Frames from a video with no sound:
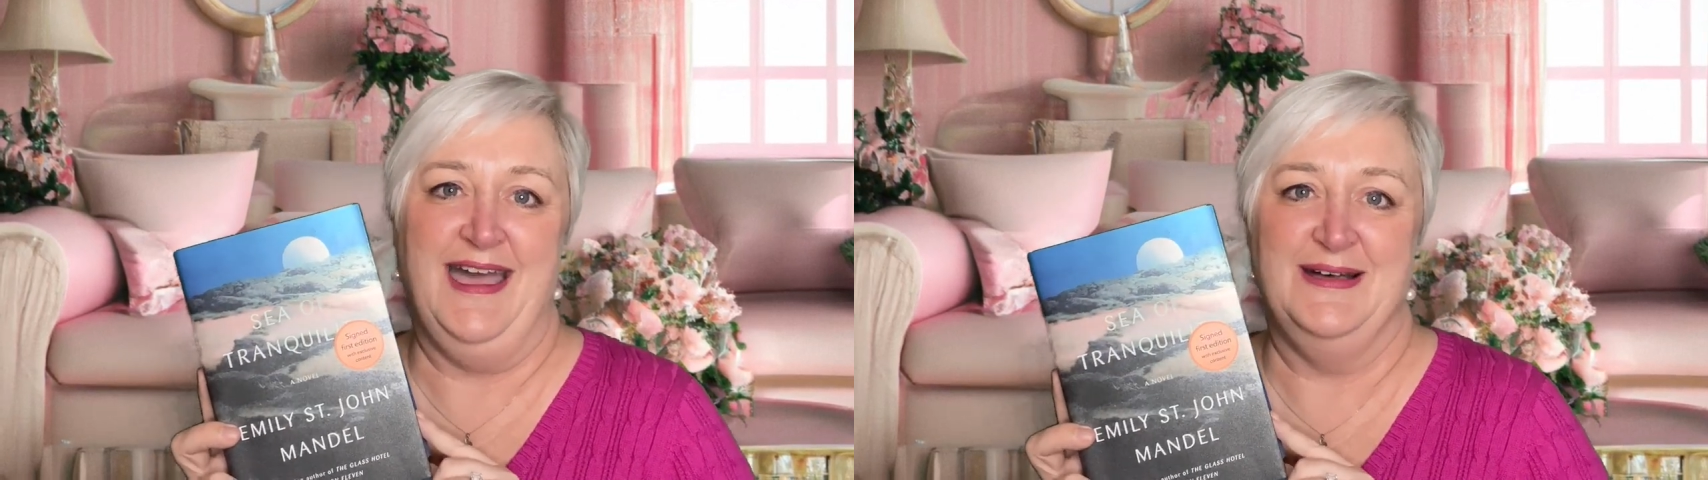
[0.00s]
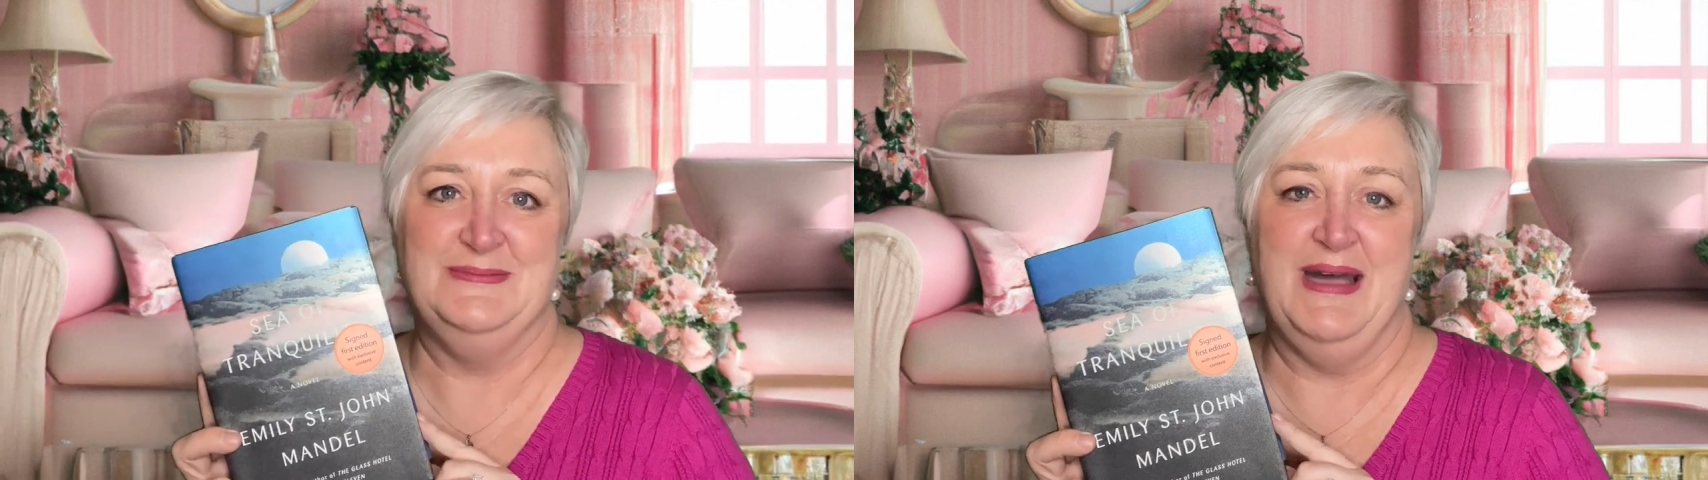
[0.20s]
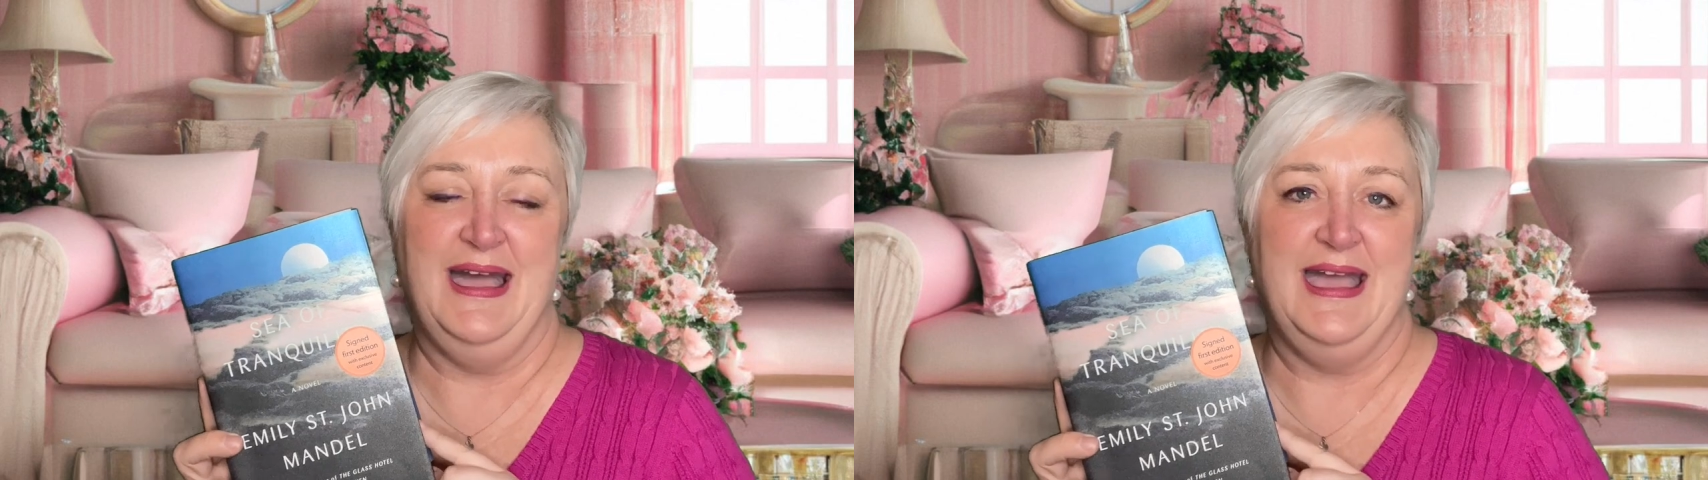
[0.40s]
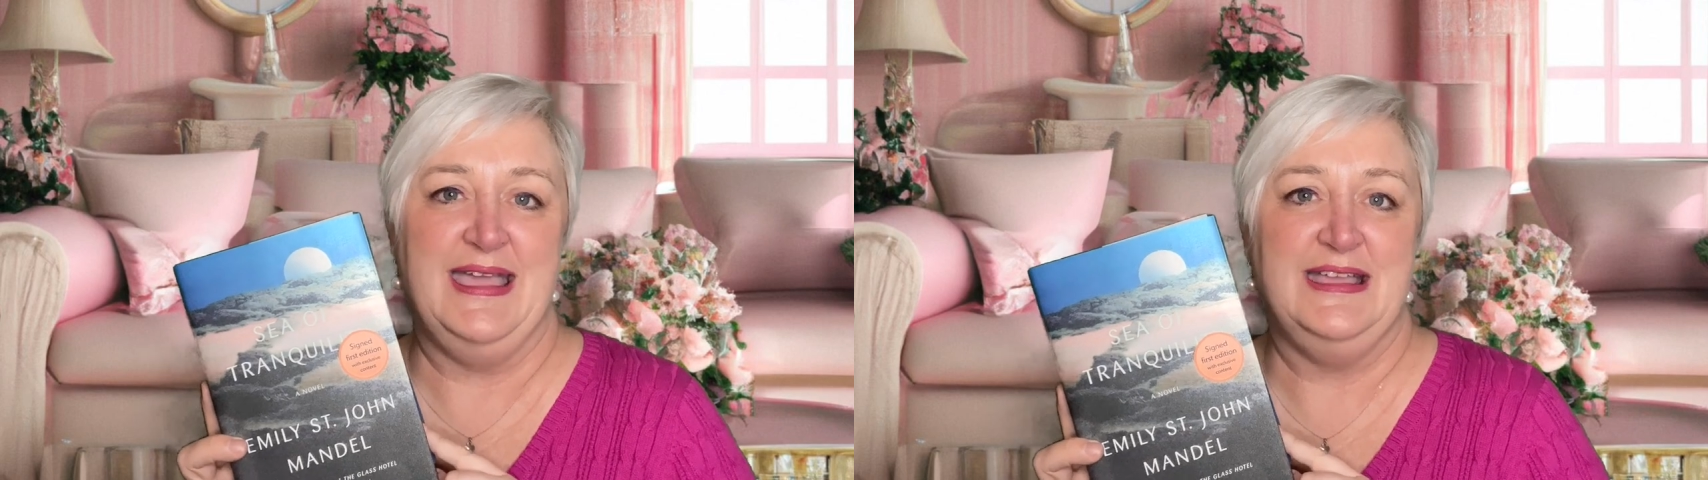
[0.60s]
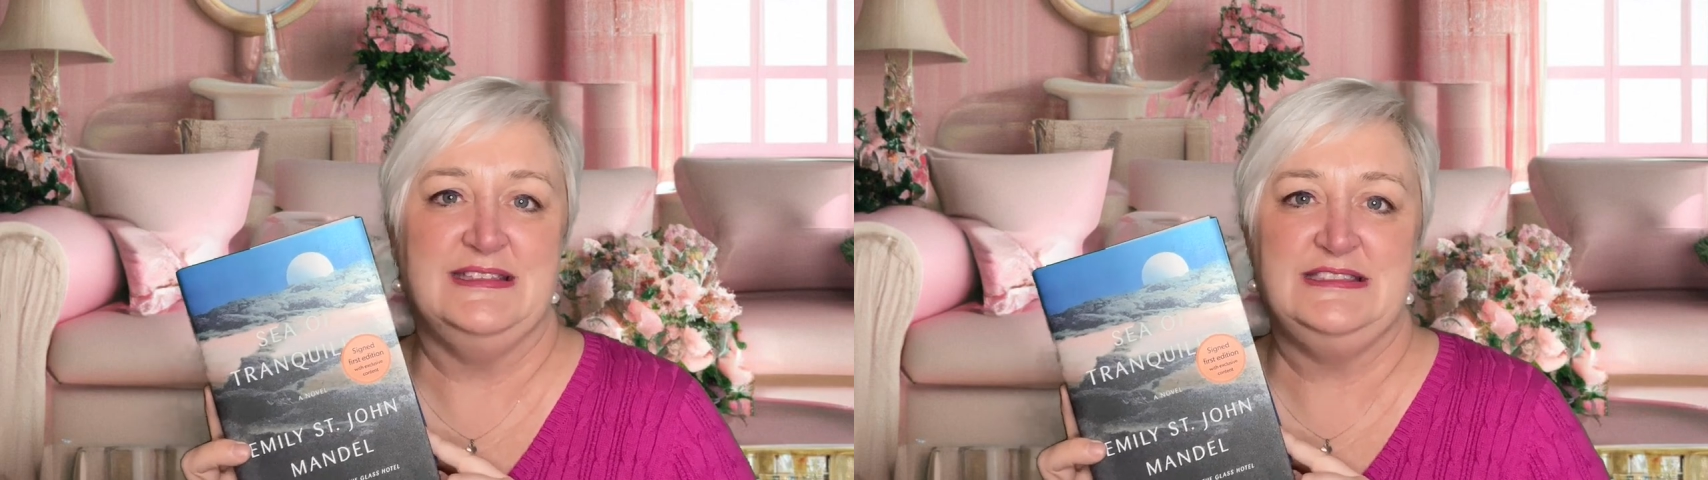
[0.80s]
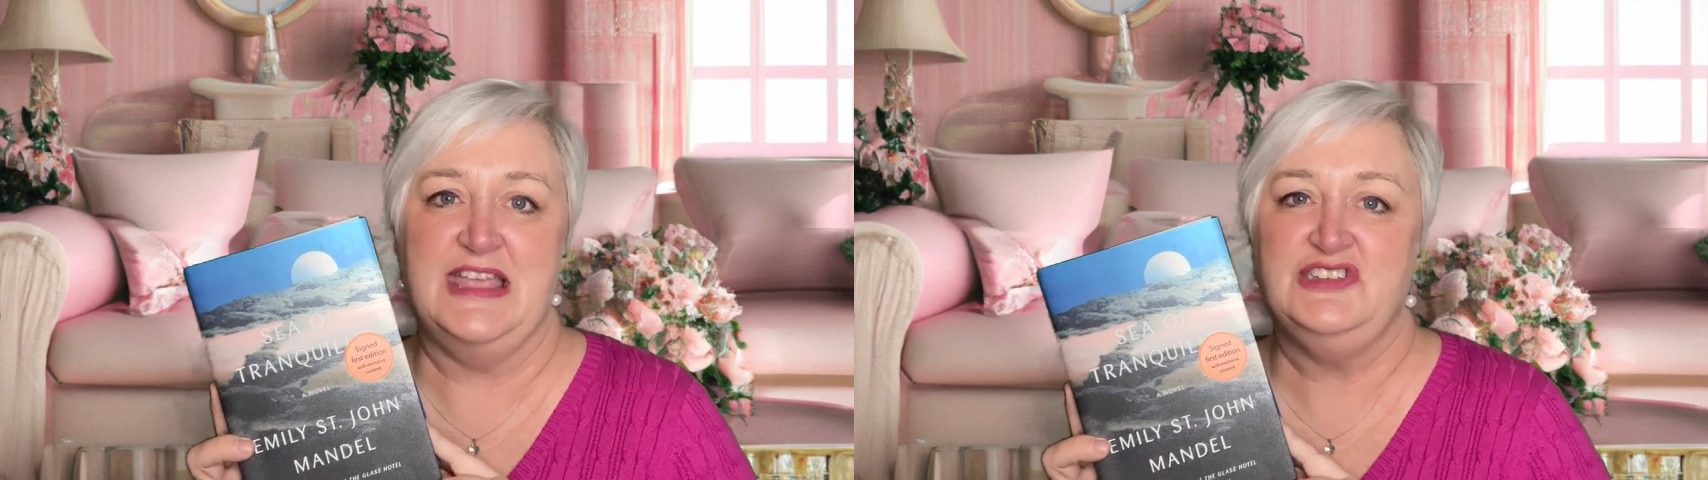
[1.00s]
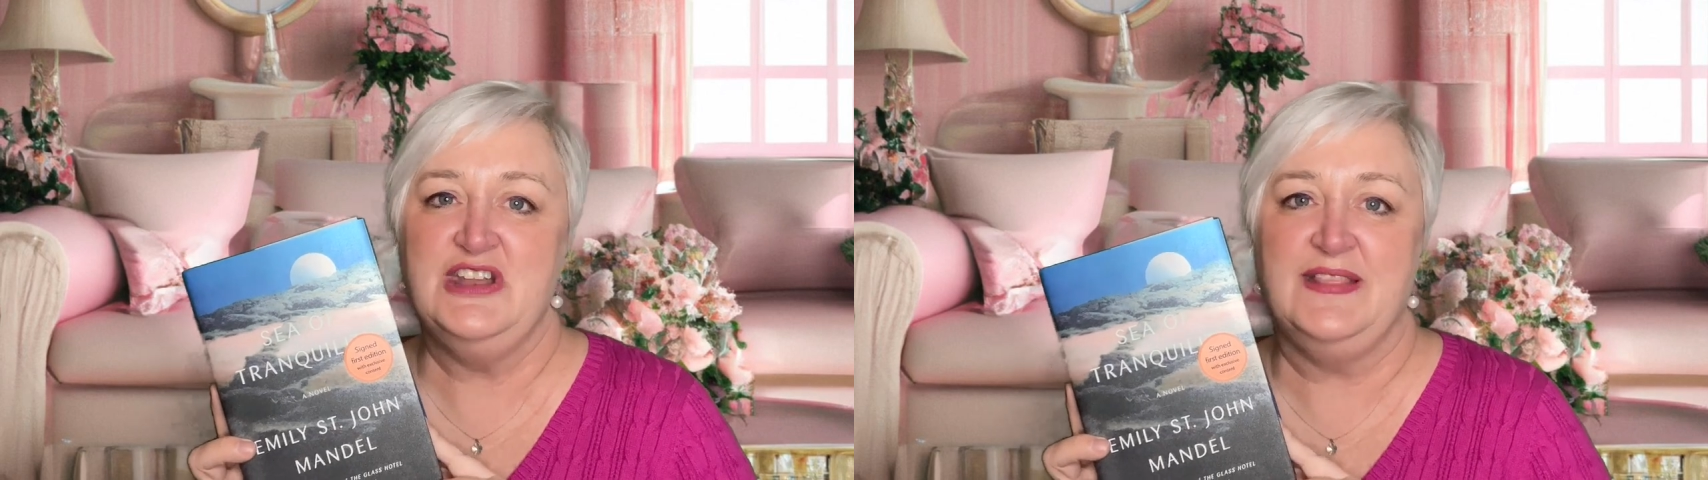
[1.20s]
Um, I Station